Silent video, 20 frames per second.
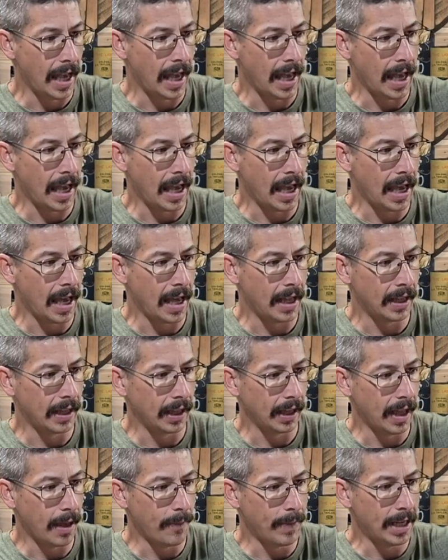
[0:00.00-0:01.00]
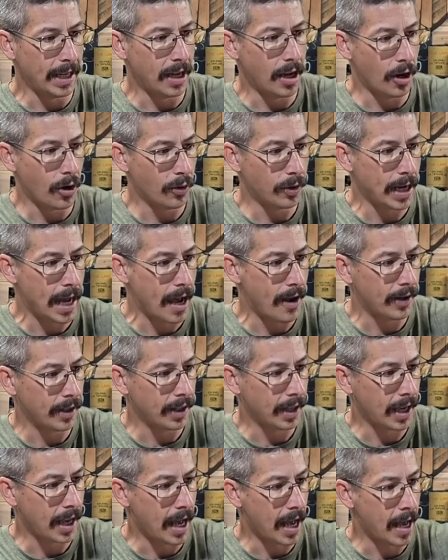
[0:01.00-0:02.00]
And let me know down in
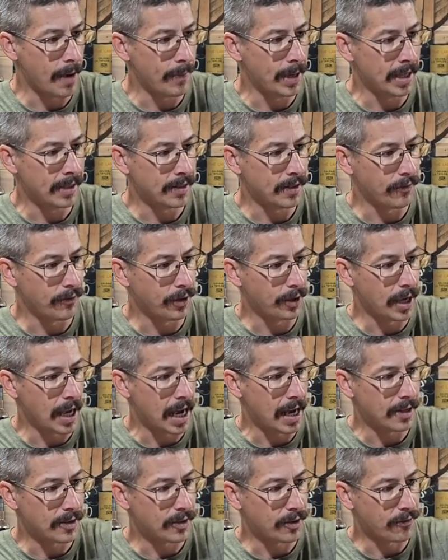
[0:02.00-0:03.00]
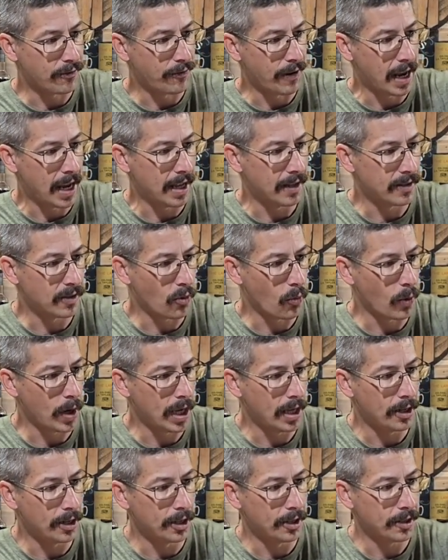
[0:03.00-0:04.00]
the comments if you guys are fans of
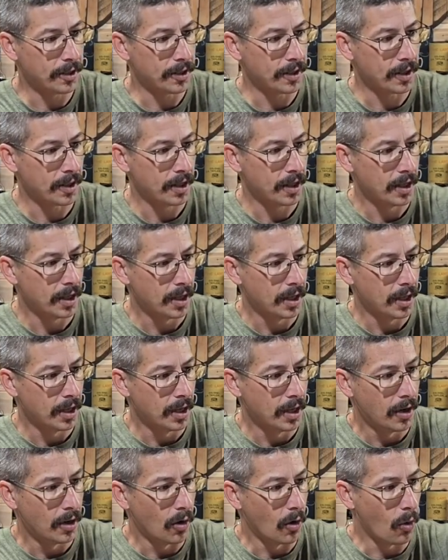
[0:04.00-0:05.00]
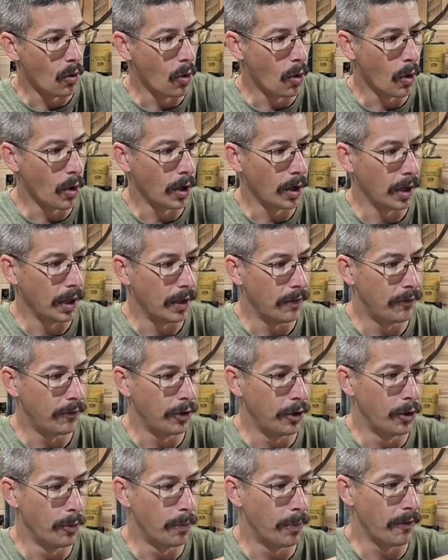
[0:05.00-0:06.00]
weeders or if
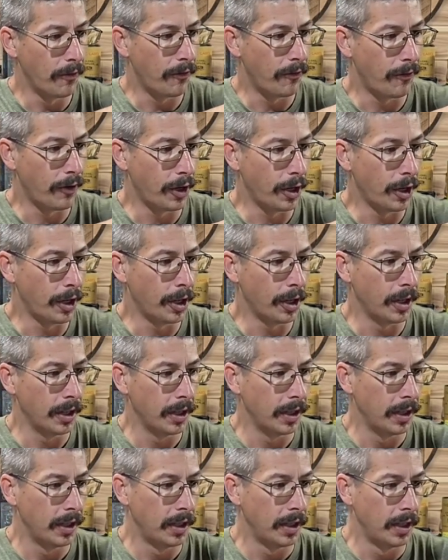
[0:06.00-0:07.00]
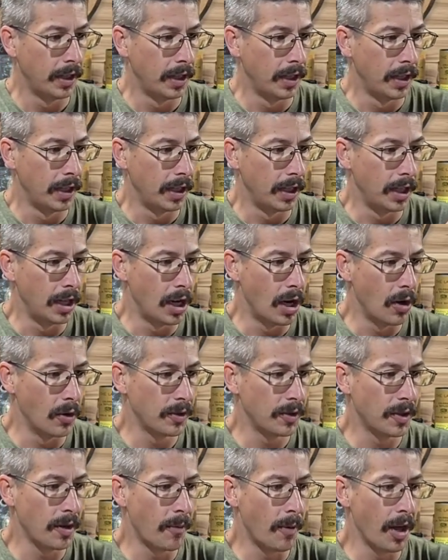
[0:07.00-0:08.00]
you prefer, you know,
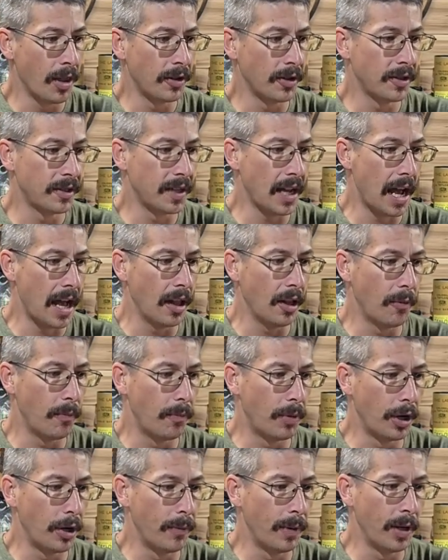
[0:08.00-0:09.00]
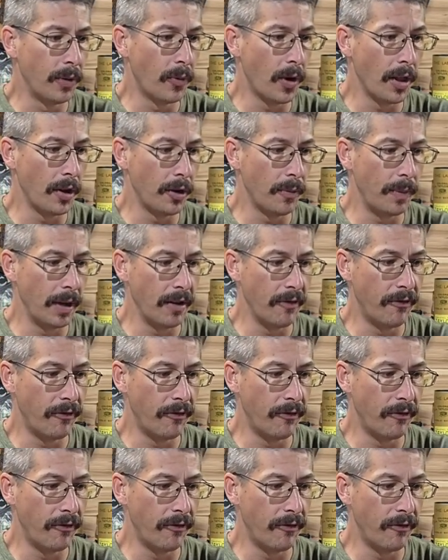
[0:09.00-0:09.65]
some other style of bourbon, whether it be a